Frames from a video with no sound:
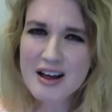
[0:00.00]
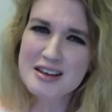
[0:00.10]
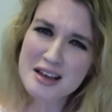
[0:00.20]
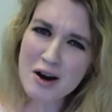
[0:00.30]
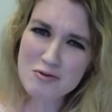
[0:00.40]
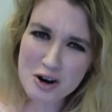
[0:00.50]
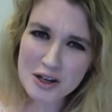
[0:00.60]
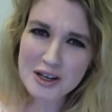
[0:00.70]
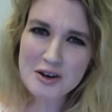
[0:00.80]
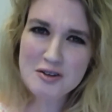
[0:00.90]
Is that
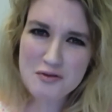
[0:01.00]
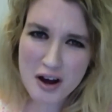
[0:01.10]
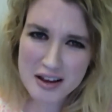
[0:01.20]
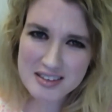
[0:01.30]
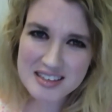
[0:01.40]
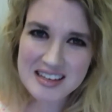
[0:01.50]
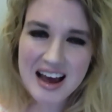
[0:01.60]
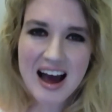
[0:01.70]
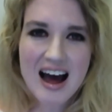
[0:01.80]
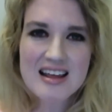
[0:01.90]
really your defense?"
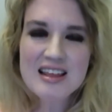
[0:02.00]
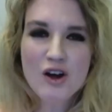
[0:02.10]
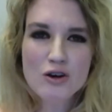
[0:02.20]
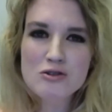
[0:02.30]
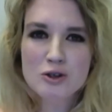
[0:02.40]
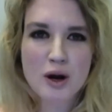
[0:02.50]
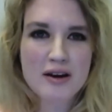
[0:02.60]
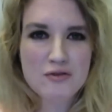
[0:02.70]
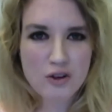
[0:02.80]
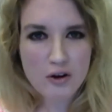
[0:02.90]
And I think they also tried
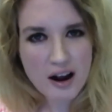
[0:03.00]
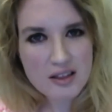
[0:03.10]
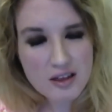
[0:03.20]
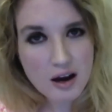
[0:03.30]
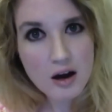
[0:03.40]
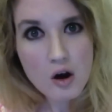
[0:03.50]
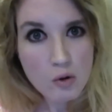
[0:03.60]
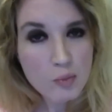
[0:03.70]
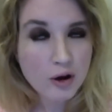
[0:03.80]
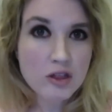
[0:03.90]
to float out the
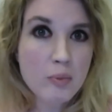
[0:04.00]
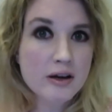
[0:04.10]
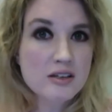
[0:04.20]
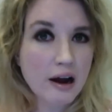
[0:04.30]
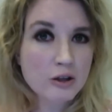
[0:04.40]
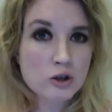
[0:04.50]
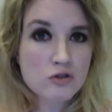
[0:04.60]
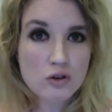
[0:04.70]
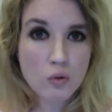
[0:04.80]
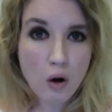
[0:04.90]
"we picked the best actress
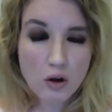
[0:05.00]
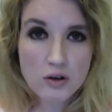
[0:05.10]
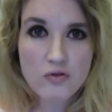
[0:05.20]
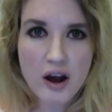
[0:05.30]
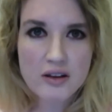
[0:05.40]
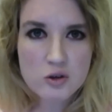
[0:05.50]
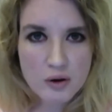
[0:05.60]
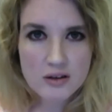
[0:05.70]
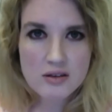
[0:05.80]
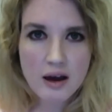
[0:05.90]
for the role" defense,
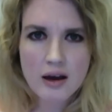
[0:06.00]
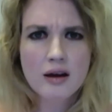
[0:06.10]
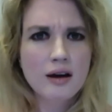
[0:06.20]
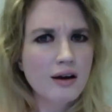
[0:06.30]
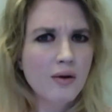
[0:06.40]
but it's like